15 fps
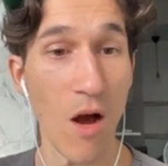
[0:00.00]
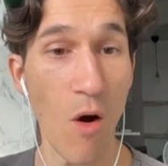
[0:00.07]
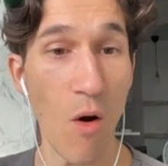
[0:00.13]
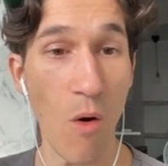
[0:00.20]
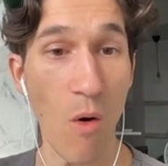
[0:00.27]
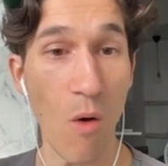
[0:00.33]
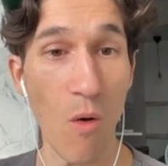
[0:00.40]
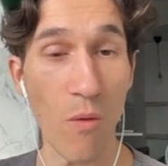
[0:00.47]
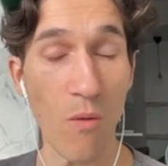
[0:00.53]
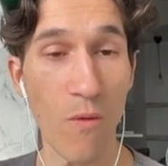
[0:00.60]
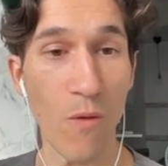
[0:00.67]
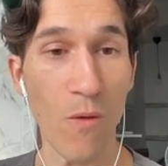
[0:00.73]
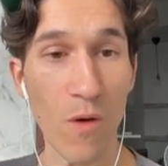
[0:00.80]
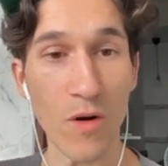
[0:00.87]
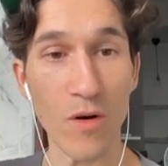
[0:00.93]
Oh,
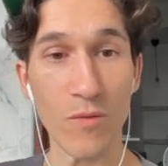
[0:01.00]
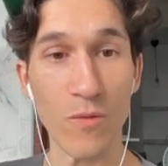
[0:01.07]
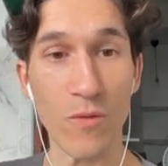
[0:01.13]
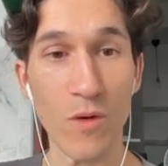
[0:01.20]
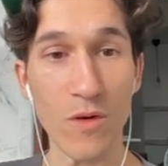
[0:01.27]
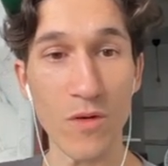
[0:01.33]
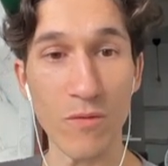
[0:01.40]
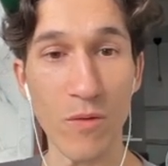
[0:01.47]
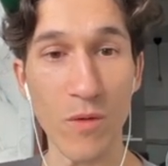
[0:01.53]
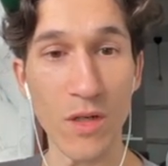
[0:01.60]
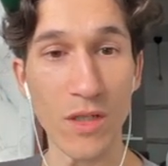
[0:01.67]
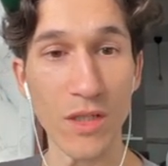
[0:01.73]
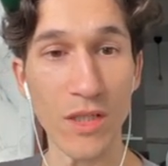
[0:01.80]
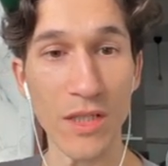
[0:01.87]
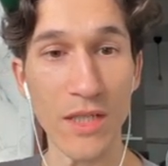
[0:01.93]
4, 4, 4
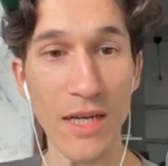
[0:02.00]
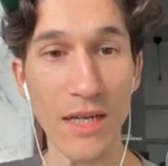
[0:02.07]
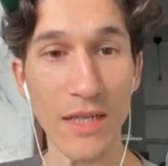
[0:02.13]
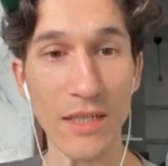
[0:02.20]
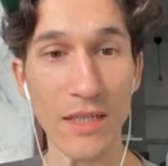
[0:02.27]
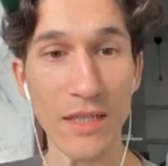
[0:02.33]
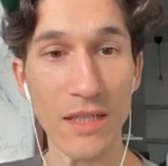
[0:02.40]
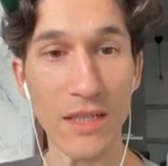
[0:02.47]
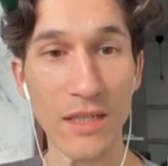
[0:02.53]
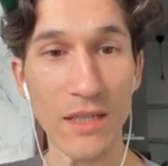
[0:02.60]
is nice.